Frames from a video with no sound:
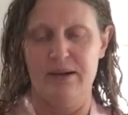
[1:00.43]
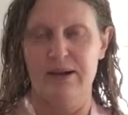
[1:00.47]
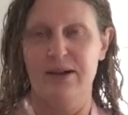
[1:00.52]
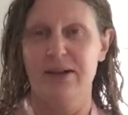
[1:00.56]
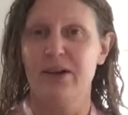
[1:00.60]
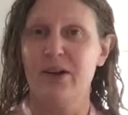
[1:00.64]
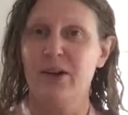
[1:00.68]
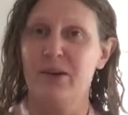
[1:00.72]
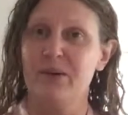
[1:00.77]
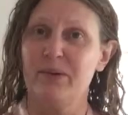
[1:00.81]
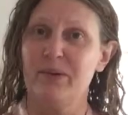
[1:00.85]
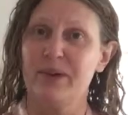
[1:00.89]

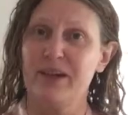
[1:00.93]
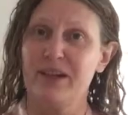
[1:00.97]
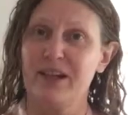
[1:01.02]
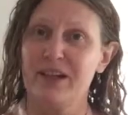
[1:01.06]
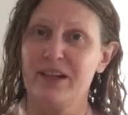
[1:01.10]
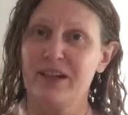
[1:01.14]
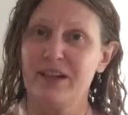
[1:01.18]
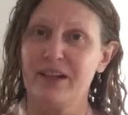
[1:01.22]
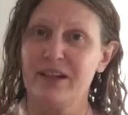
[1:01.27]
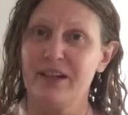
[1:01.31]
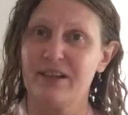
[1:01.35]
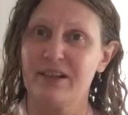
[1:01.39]
Not where you
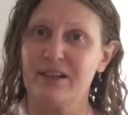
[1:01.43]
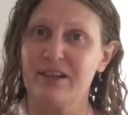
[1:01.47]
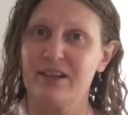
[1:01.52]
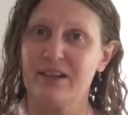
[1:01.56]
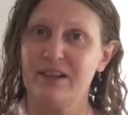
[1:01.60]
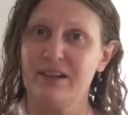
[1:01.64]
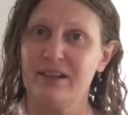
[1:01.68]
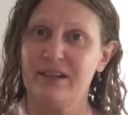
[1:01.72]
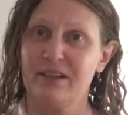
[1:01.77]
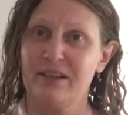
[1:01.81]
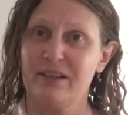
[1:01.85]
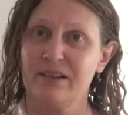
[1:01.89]
just
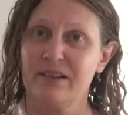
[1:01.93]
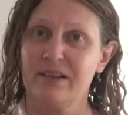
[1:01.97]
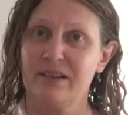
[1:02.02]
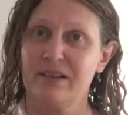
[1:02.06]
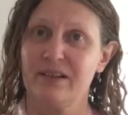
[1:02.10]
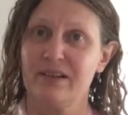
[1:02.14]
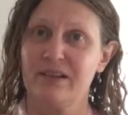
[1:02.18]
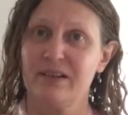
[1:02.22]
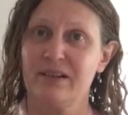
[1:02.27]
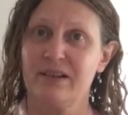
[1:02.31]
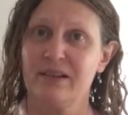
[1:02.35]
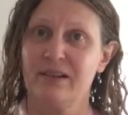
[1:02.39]

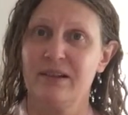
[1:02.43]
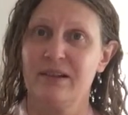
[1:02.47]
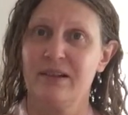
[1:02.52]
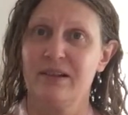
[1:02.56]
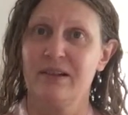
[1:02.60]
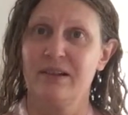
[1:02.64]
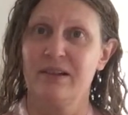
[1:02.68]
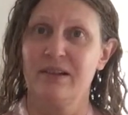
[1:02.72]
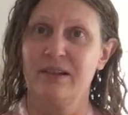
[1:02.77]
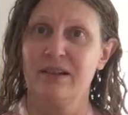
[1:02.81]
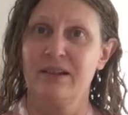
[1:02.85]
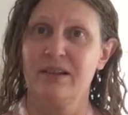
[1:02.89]

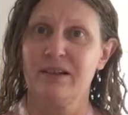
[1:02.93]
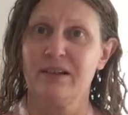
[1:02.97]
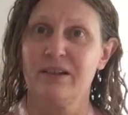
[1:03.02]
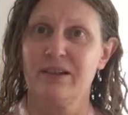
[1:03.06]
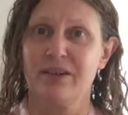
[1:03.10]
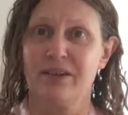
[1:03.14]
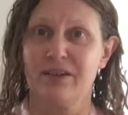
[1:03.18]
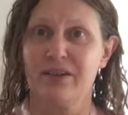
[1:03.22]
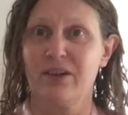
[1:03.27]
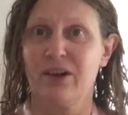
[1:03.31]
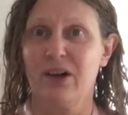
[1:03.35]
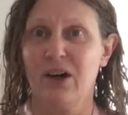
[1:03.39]

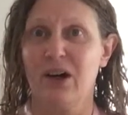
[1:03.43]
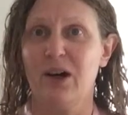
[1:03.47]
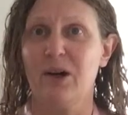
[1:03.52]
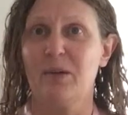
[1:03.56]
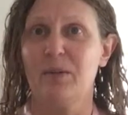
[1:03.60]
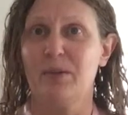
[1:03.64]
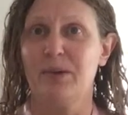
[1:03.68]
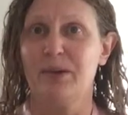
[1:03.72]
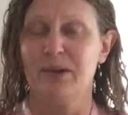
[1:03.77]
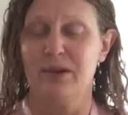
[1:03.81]
stop.